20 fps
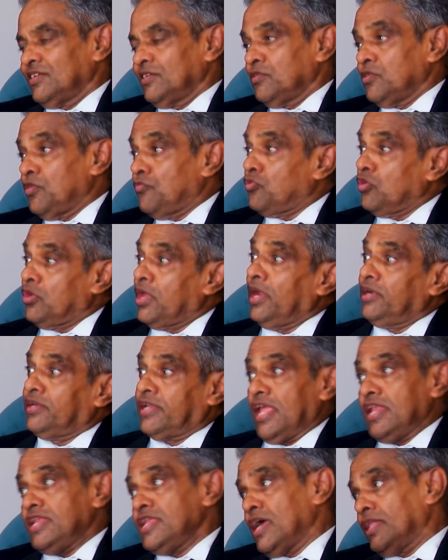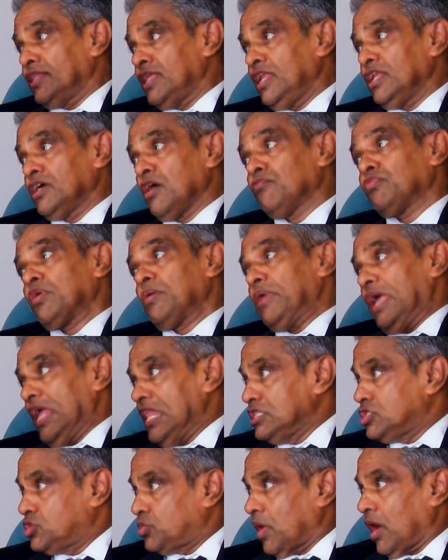If you get any other income from
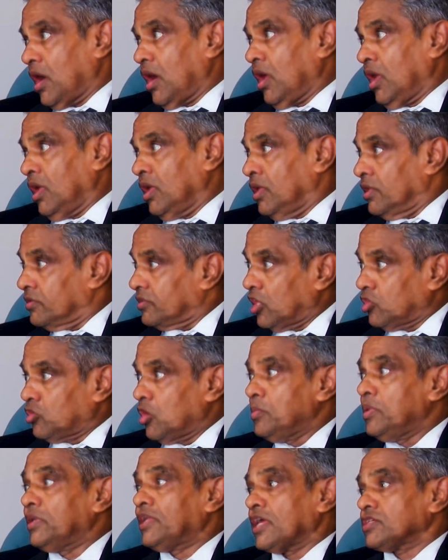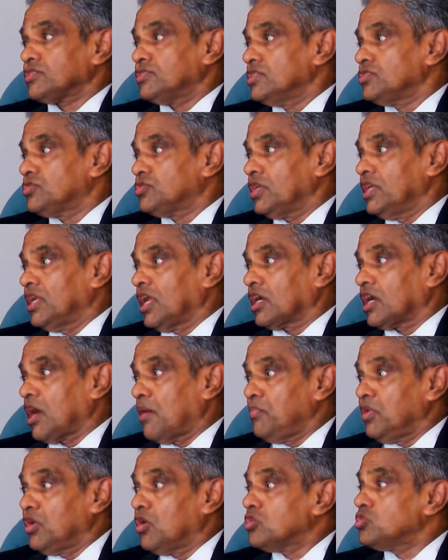elsewhere, that will be taxed in Sri Lanka
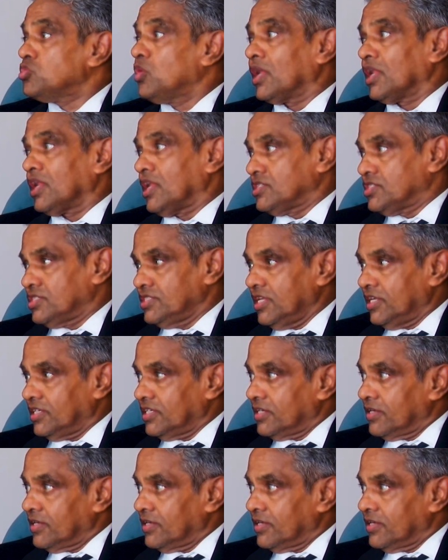because you are a resident.